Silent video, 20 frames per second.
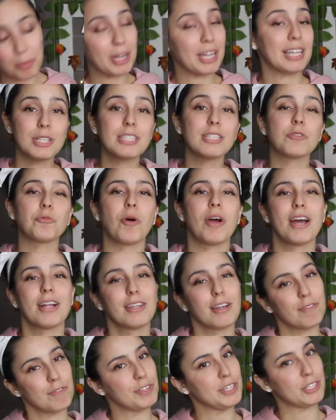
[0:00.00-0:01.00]
But this is why I
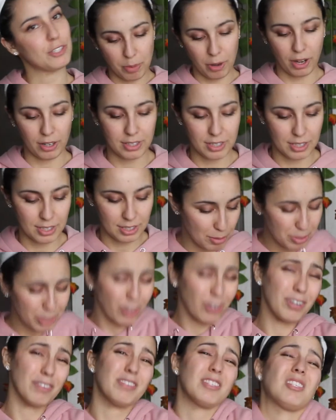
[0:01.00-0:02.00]
love these boxes. I'm
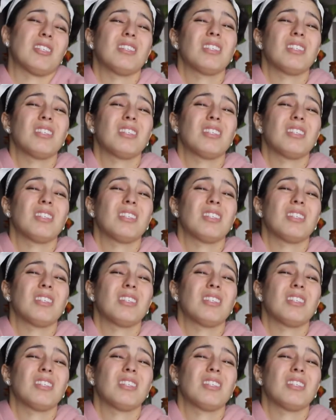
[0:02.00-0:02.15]
sorry if this